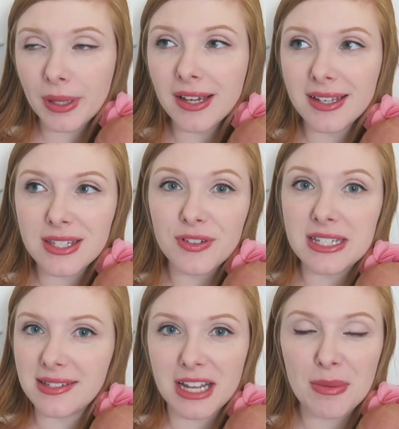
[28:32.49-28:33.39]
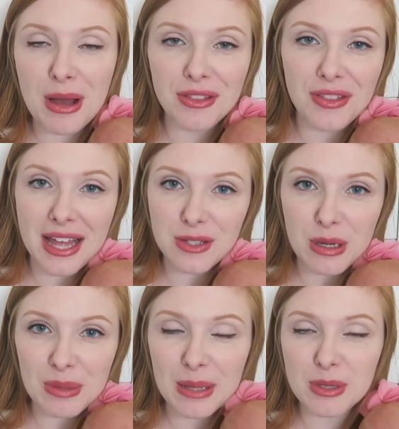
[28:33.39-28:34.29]
because if it doesn't come out then that's
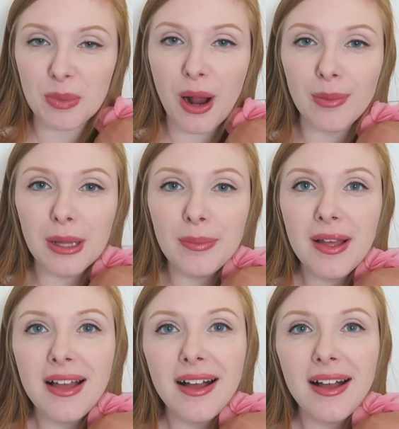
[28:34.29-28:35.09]
when it becomes a problem.